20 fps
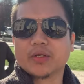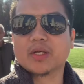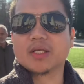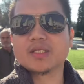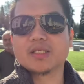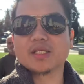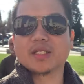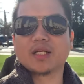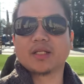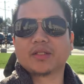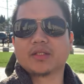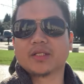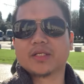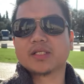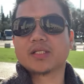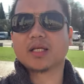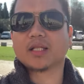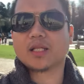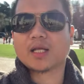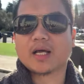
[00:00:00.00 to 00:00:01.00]
can see that
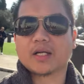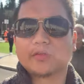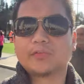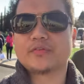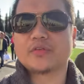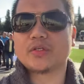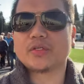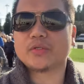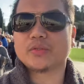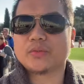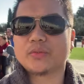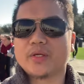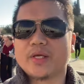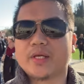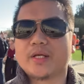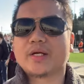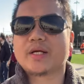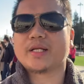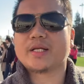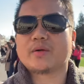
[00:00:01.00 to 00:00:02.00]
there's a lot of queue
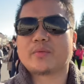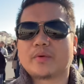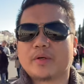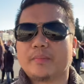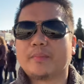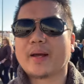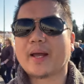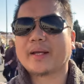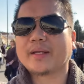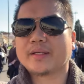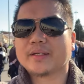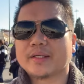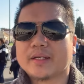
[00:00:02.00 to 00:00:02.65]
here in our back.